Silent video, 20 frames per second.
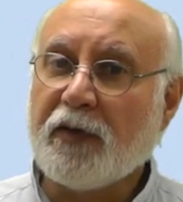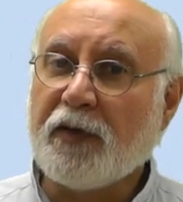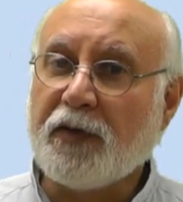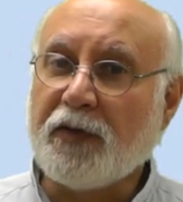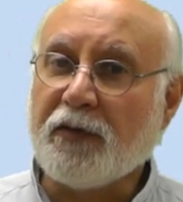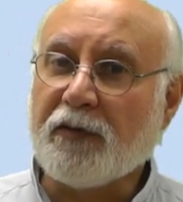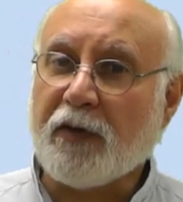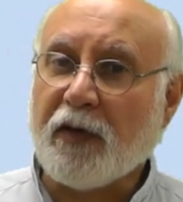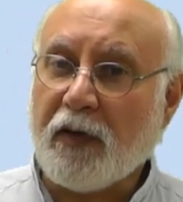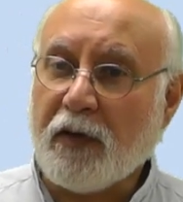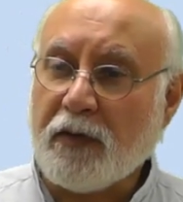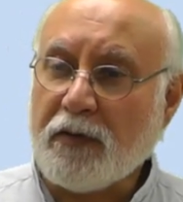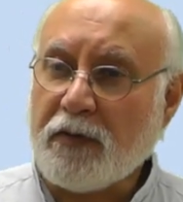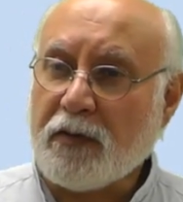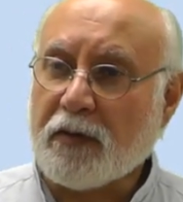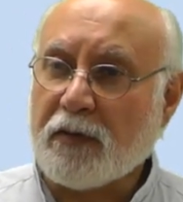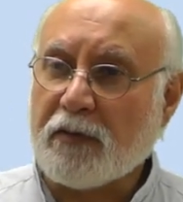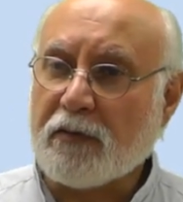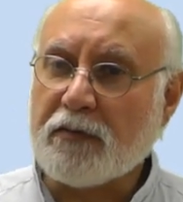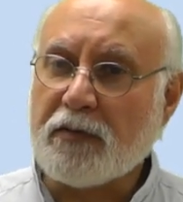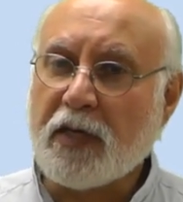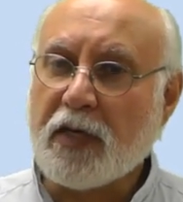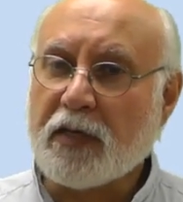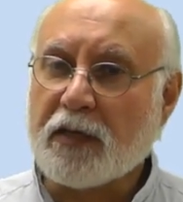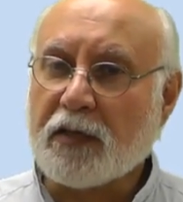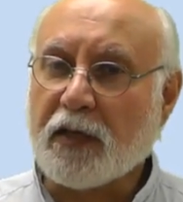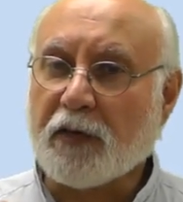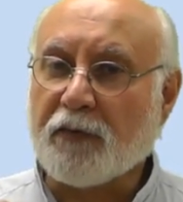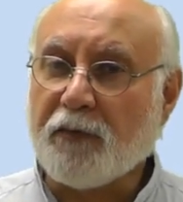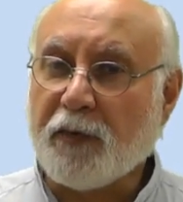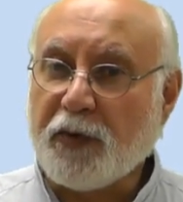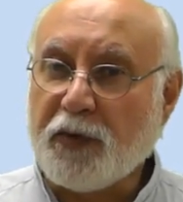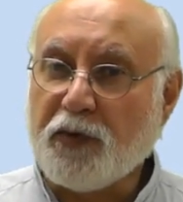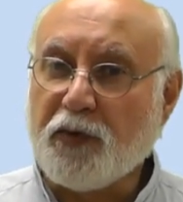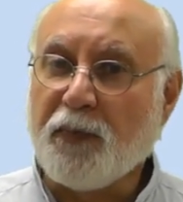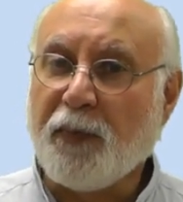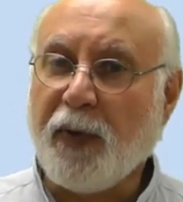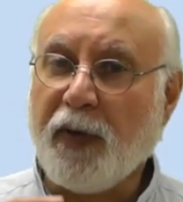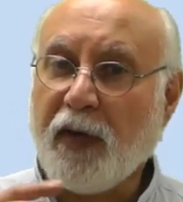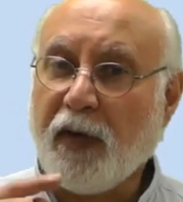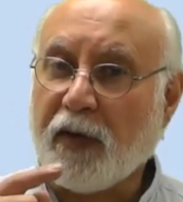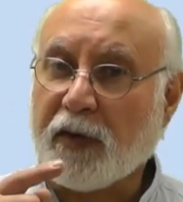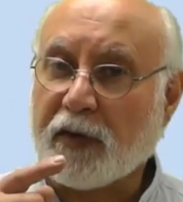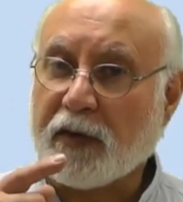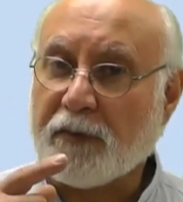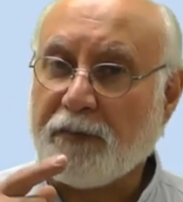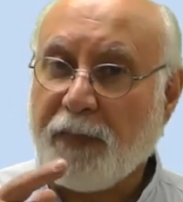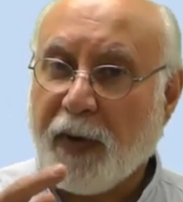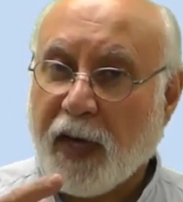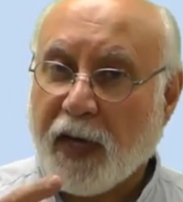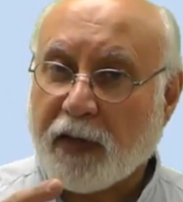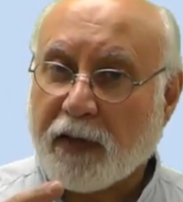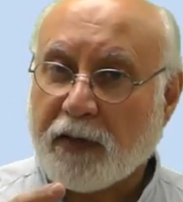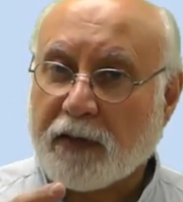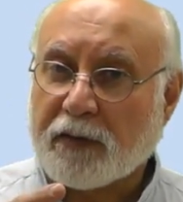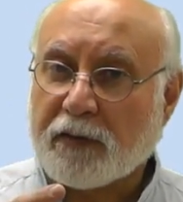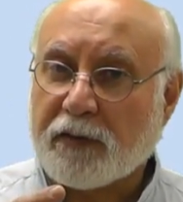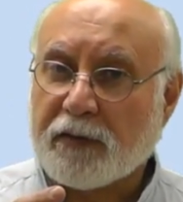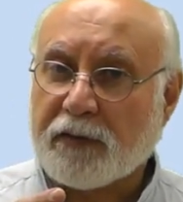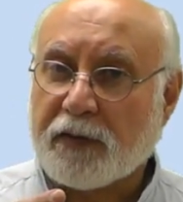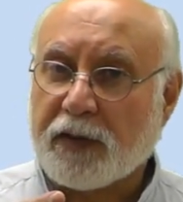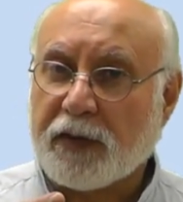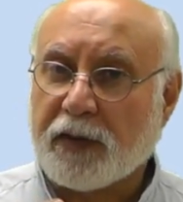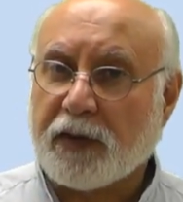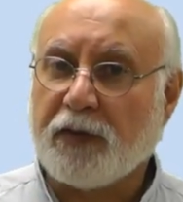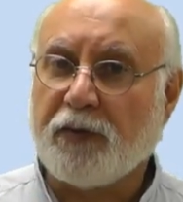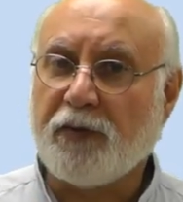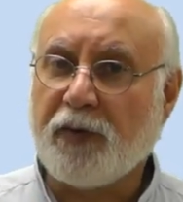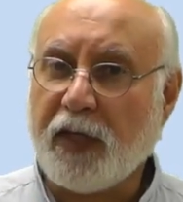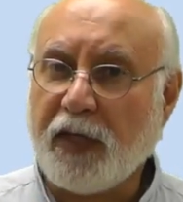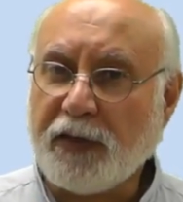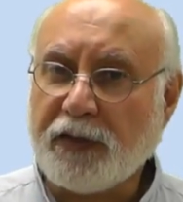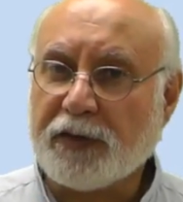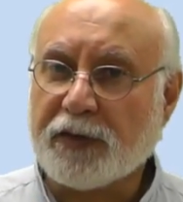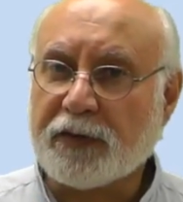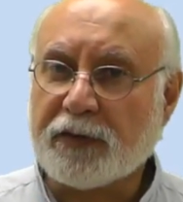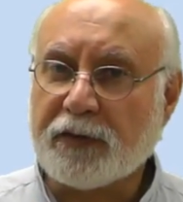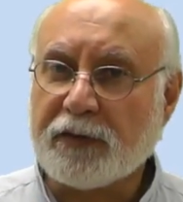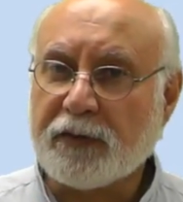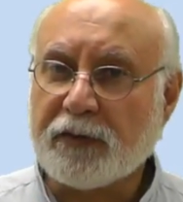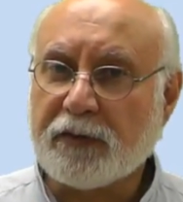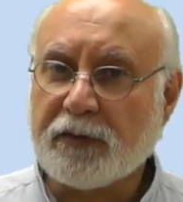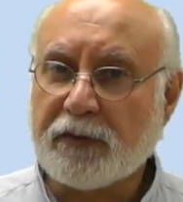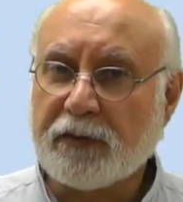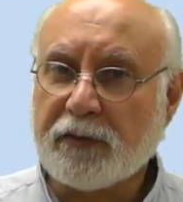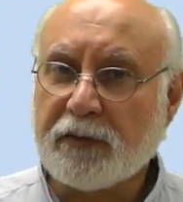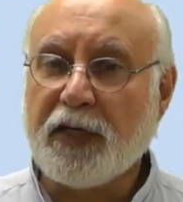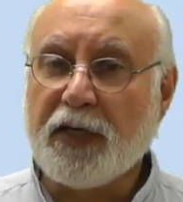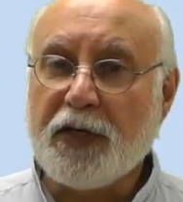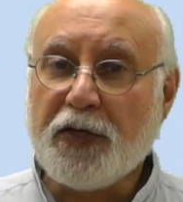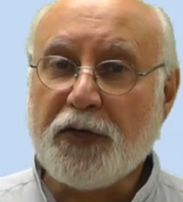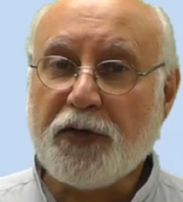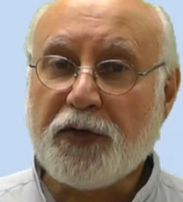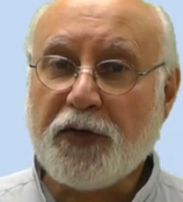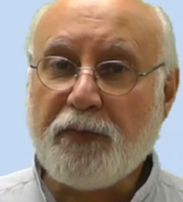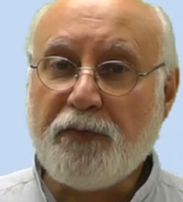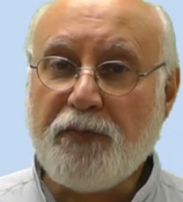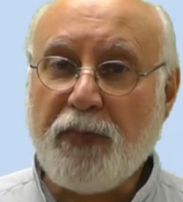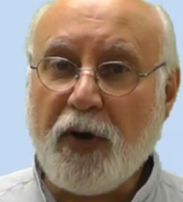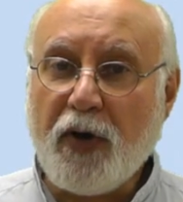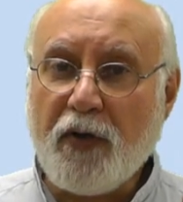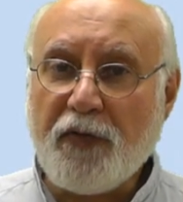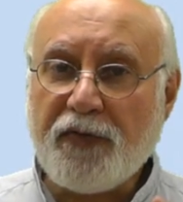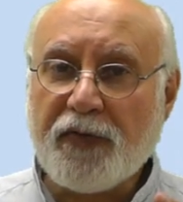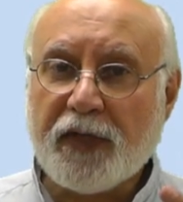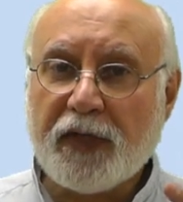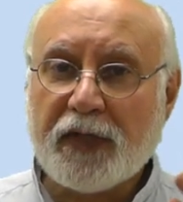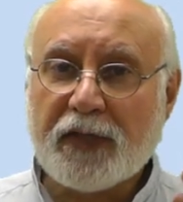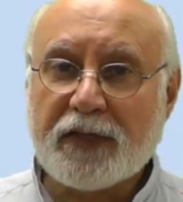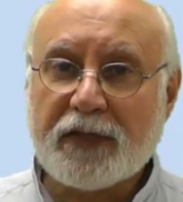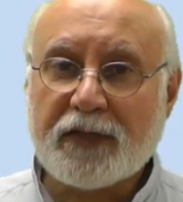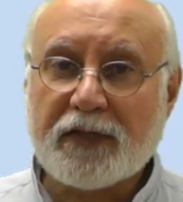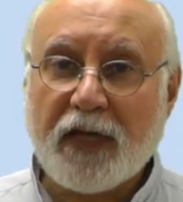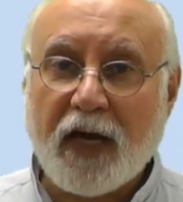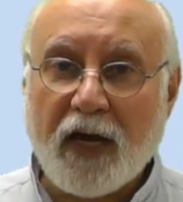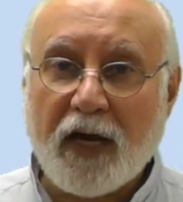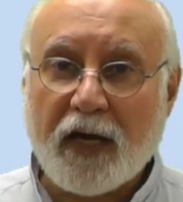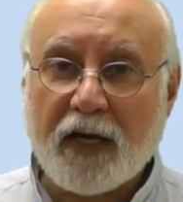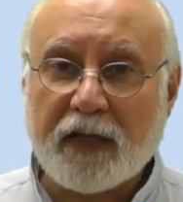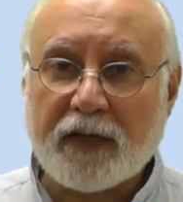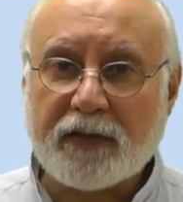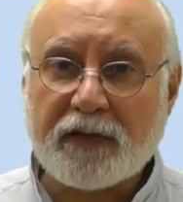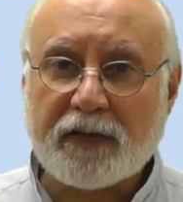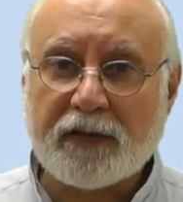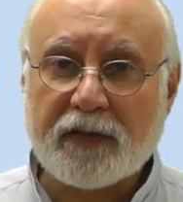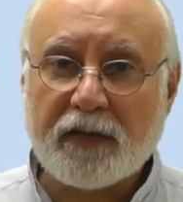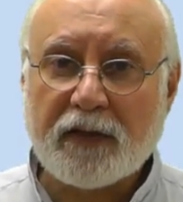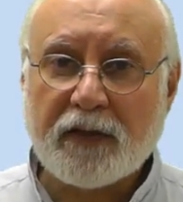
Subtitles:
your unknown that when you plug it back into the equation, the both sides